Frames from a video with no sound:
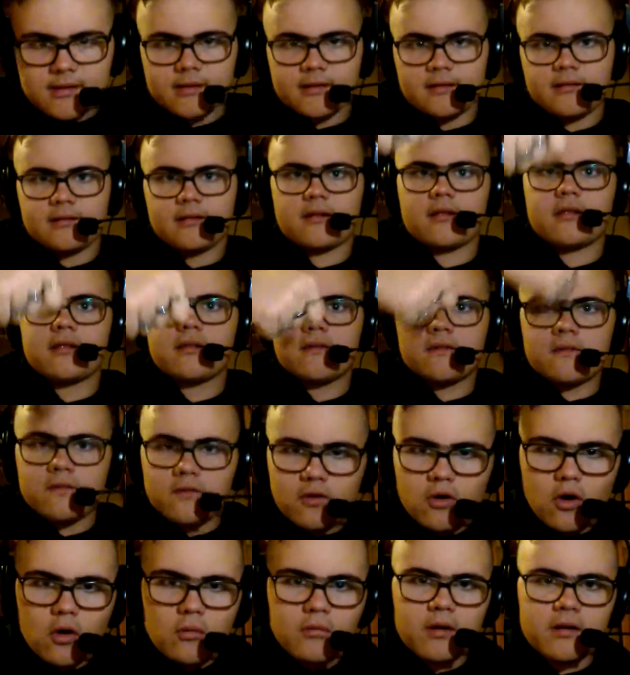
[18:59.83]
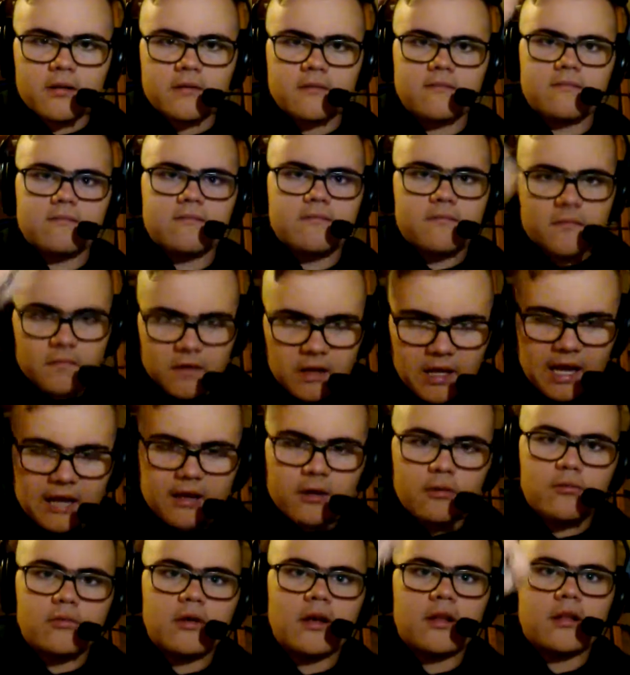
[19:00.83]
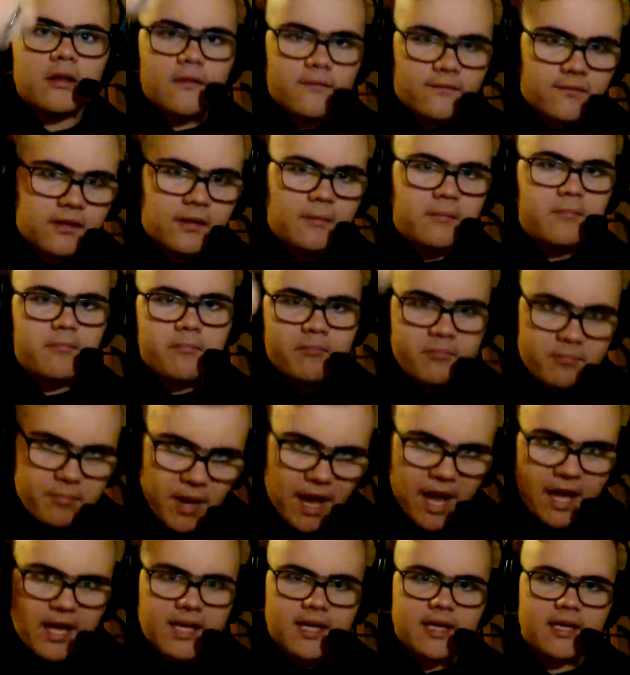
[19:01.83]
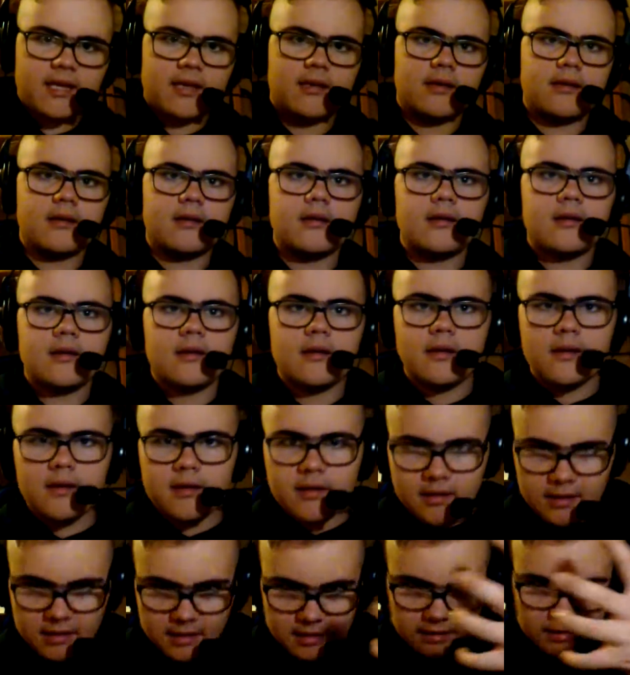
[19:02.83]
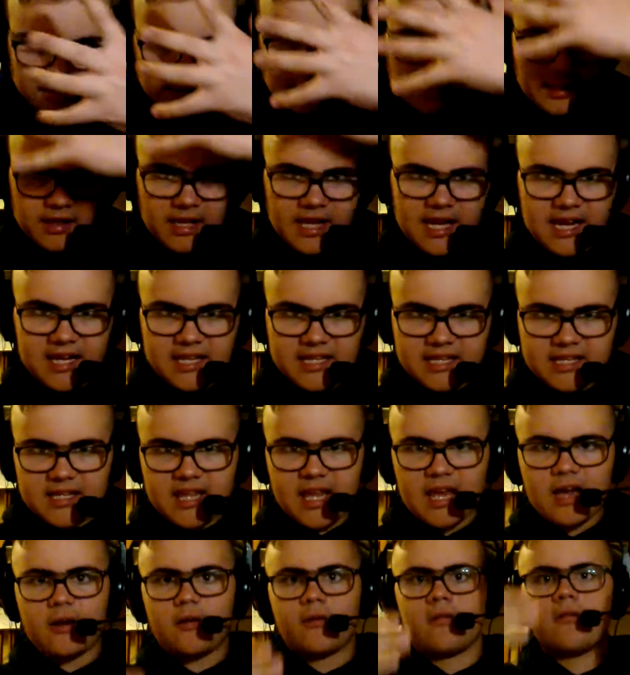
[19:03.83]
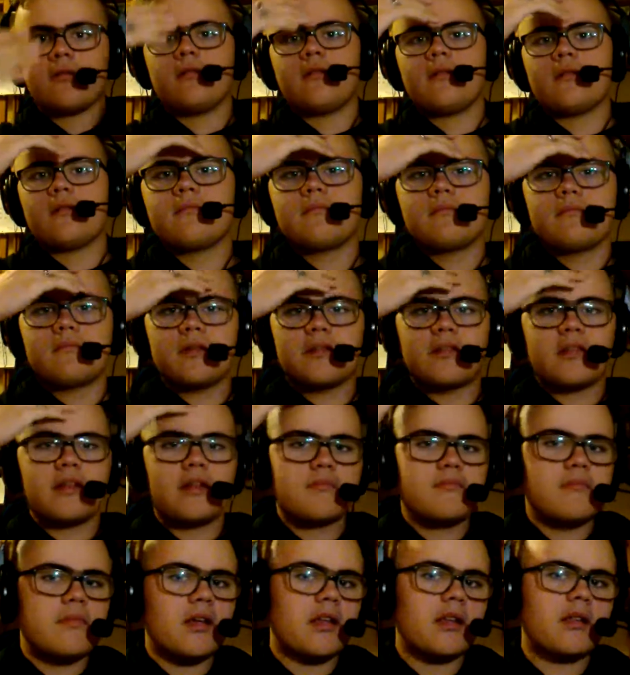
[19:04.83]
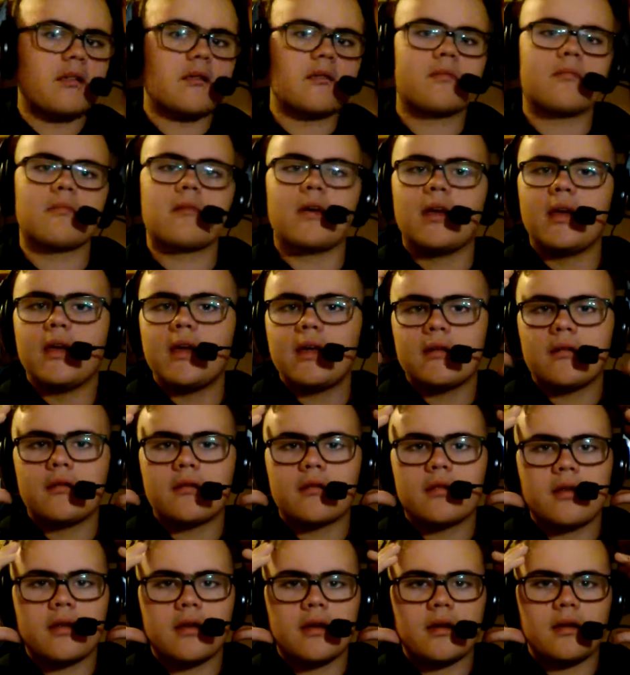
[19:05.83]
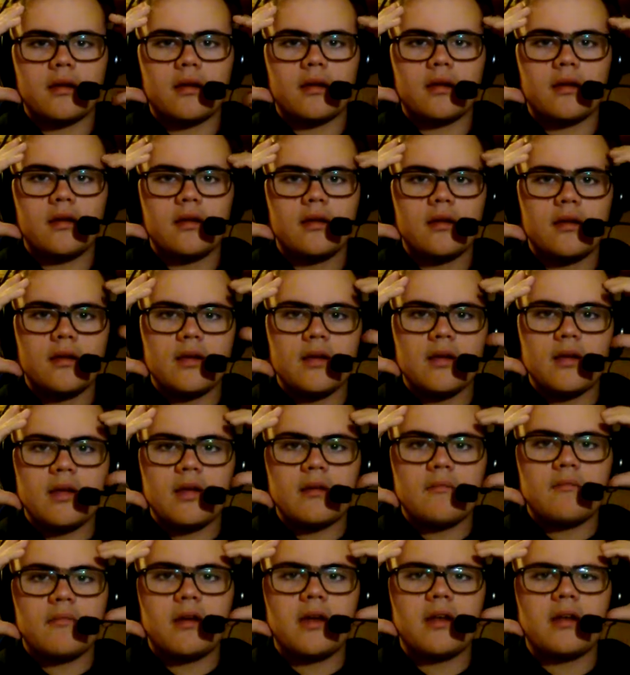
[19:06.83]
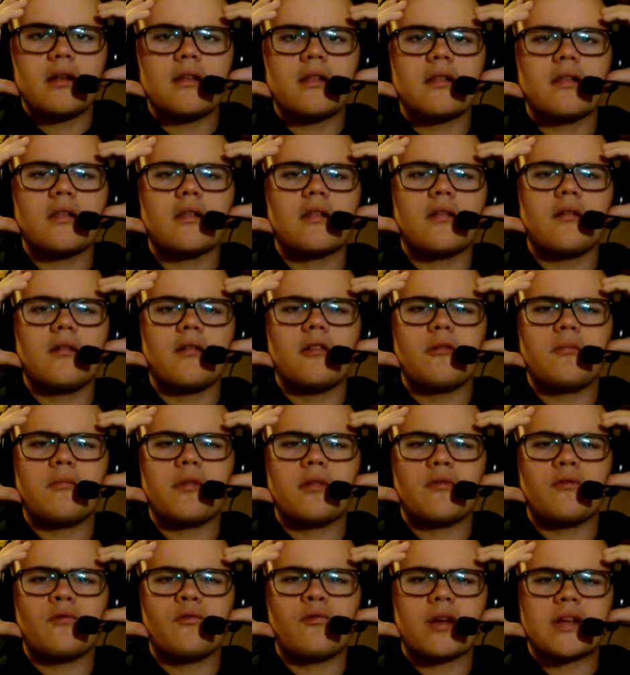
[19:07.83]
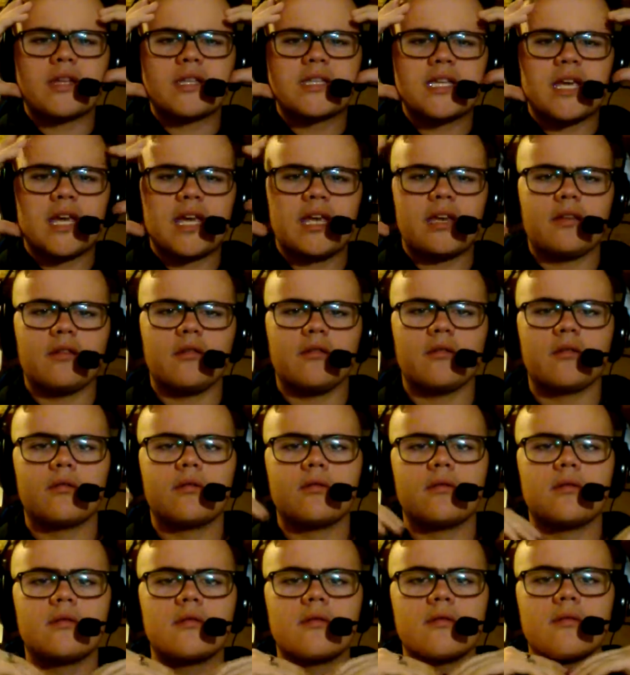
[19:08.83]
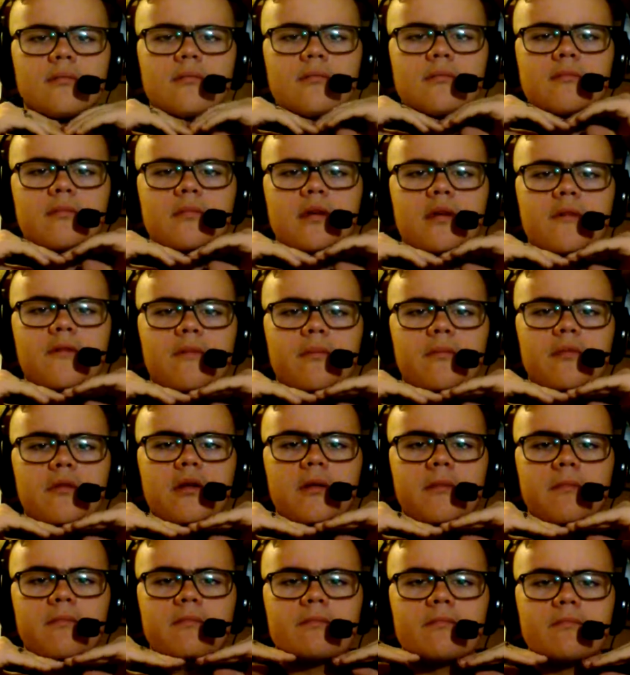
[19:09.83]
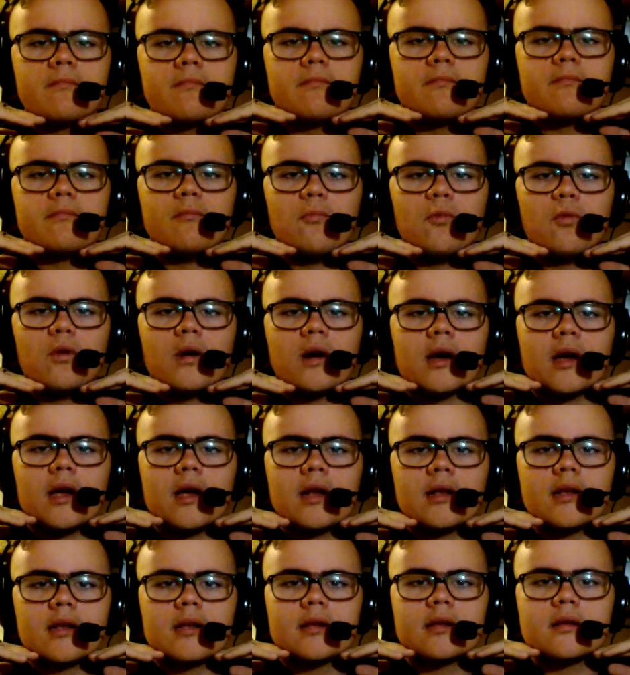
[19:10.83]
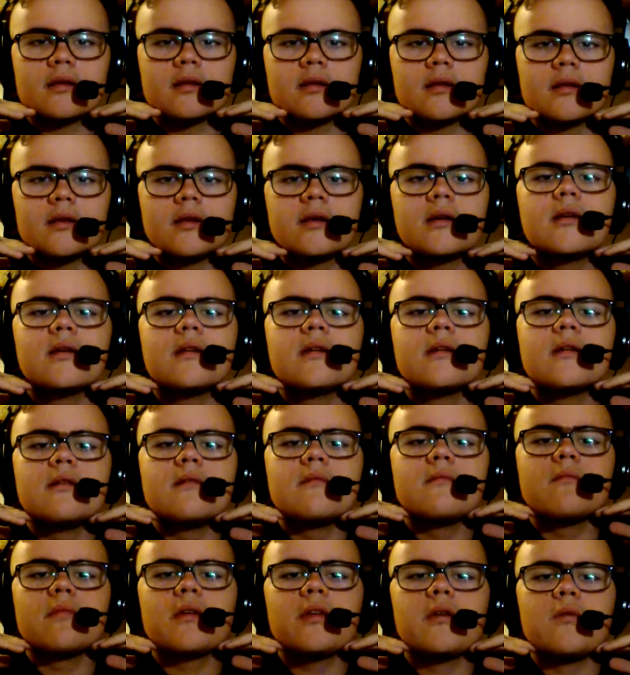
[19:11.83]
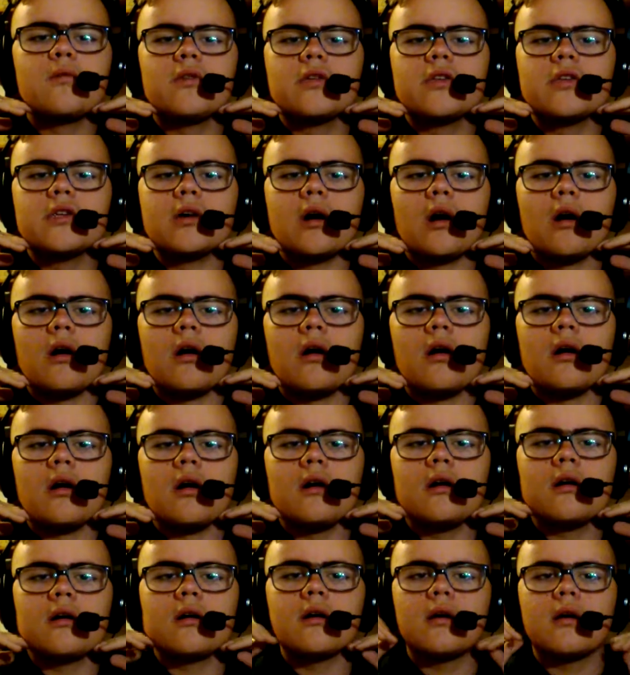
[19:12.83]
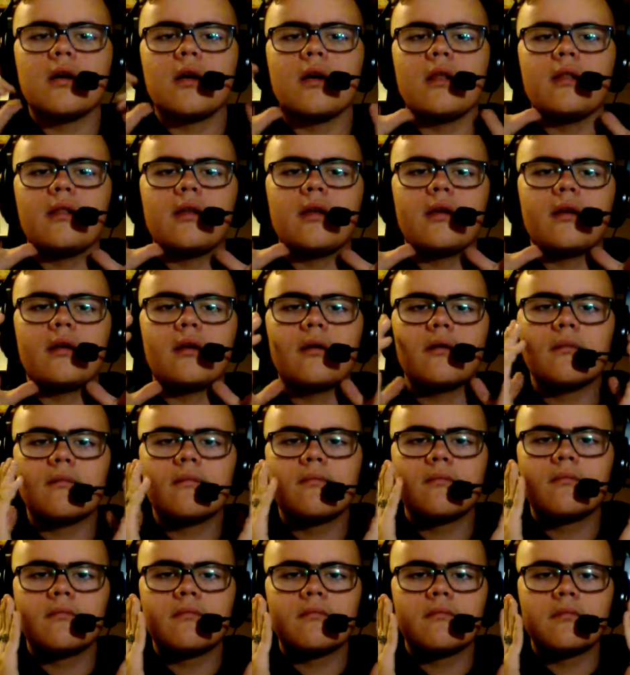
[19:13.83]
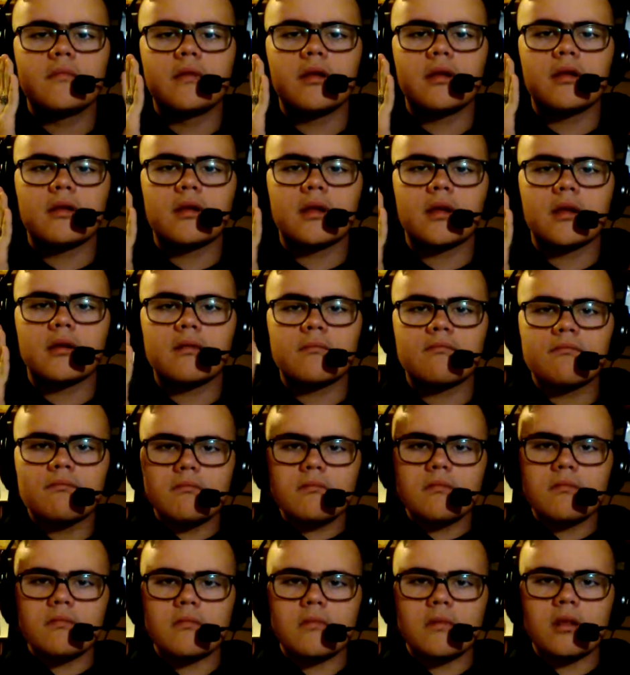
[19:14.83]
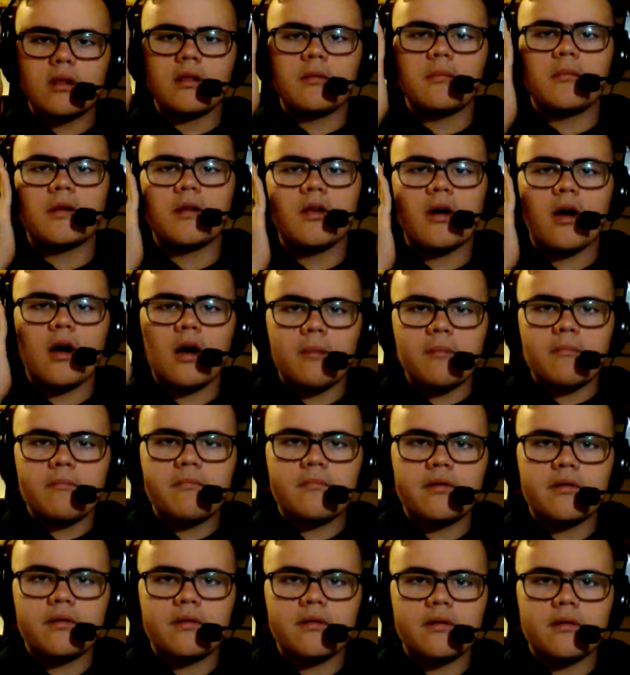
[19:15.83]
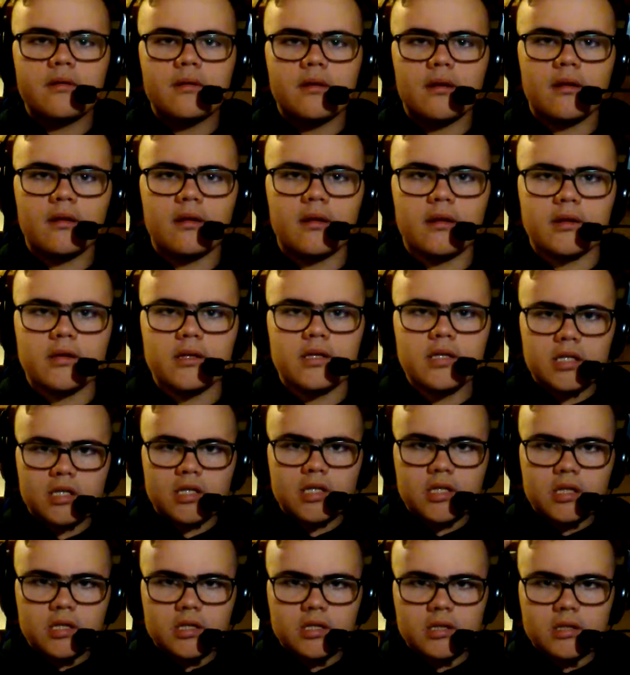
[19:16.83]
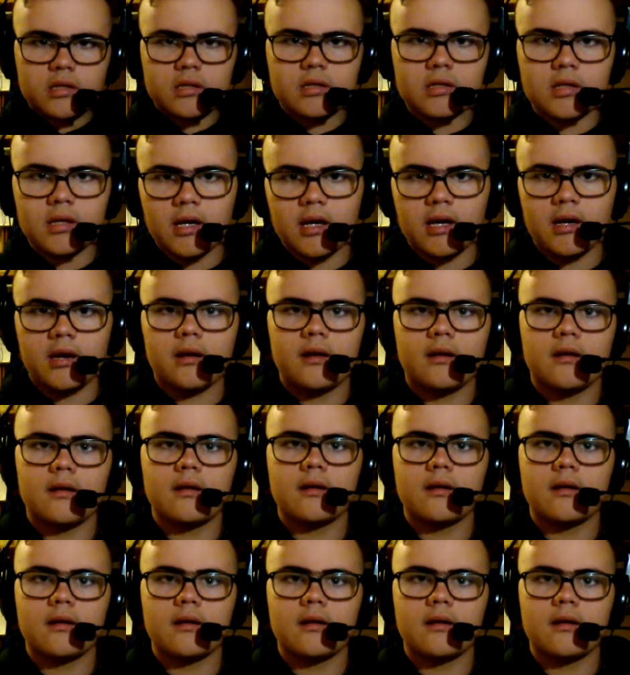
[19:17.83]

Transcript: Just comb it aggressively back. Just lay it down. But that makes my head look kinda... My head's a little bit rectangular. I have a pretty wide jaw, and then just like a little bit up and in.